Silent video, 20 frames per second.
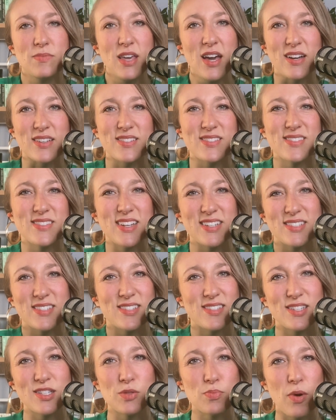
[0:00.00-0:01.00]
Yes,
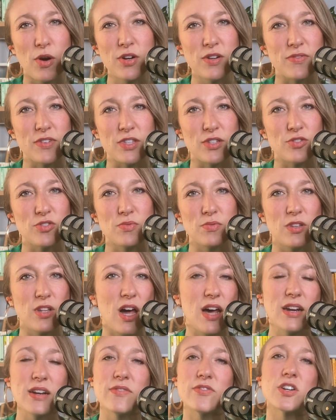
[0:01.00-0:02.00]
that's part of it. There's a
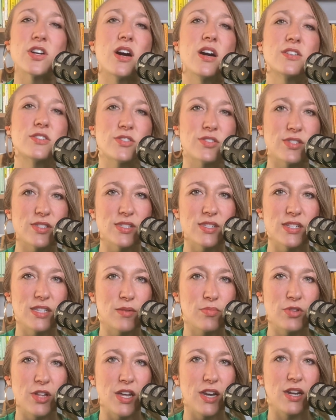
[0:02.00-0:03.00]
lot of different consciousness on the
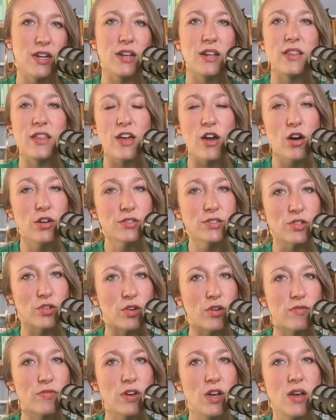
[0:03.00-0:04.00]
planet and they all
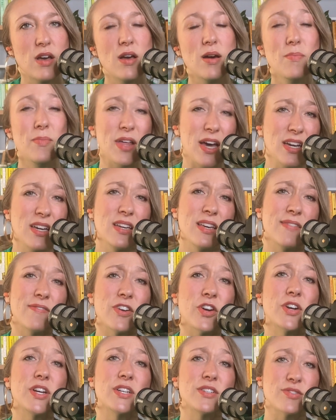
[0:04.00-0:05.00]
serve, but that can get
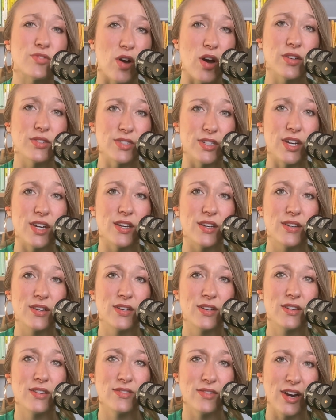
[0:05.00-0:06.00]
very exhausting,
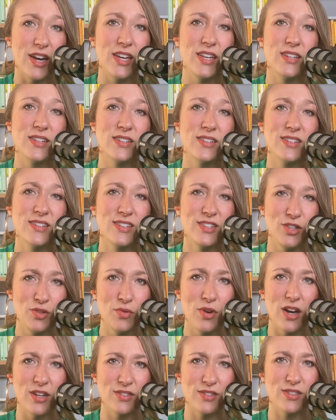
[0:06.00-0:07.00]
right? You
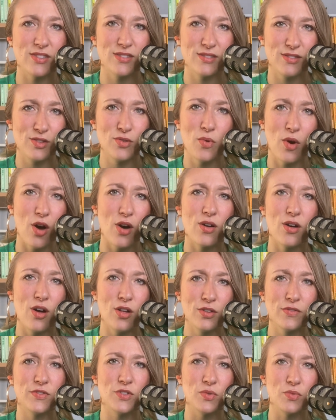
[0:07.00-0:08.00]
guys,
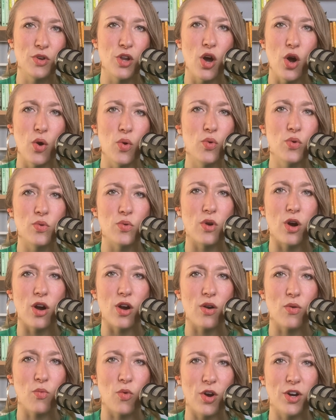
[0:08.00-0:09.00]
all of you know who
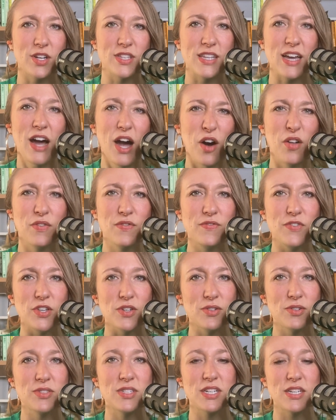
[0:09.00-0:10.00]
are work in the health
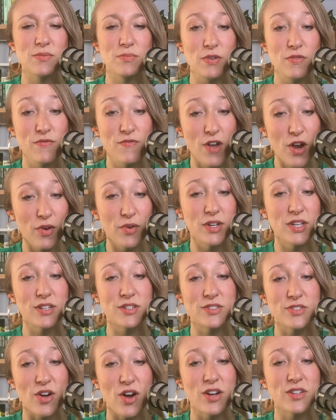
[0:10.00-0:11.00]
field, it can be very
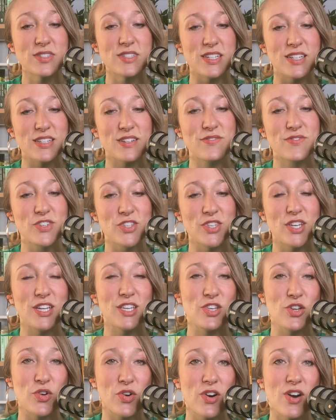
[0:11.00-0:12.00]
exhausting to feel like
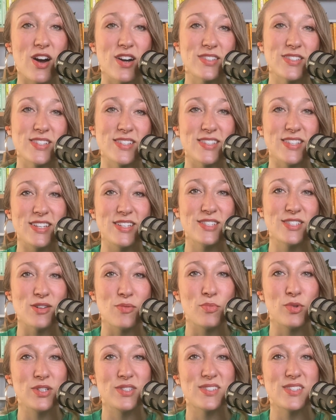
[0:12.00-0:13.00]
you're constantly
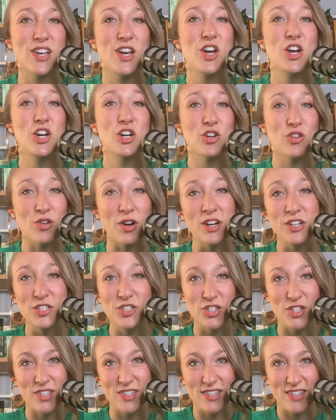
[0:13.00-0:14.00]
someone's
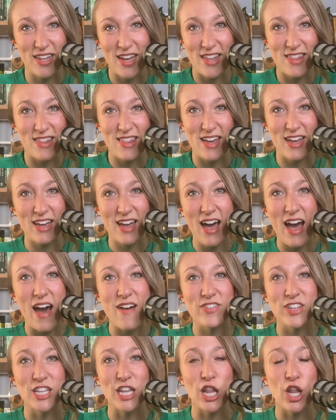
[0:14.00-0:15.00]
crutch and they
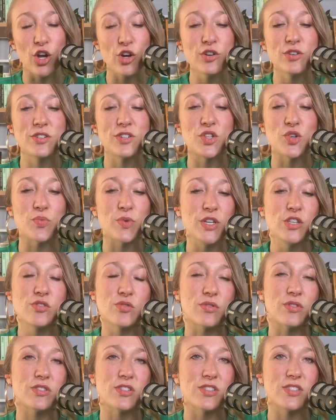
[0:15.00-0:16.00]
haven't learned the
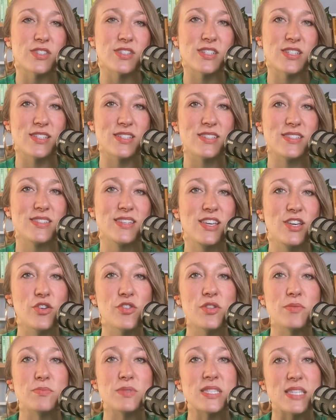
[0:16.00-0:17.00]
resources to heal
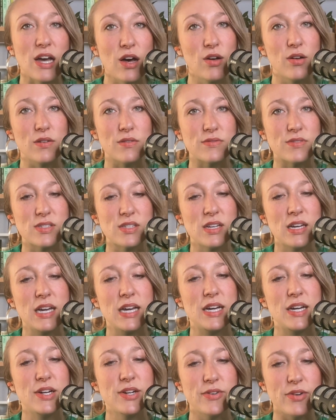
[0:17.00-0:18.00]
themselves,
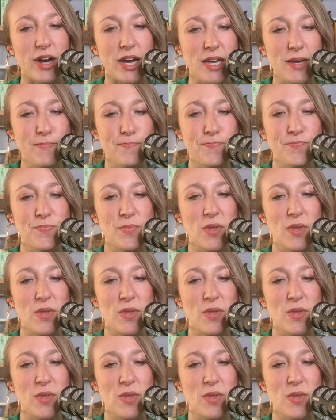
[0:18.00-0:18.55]
right?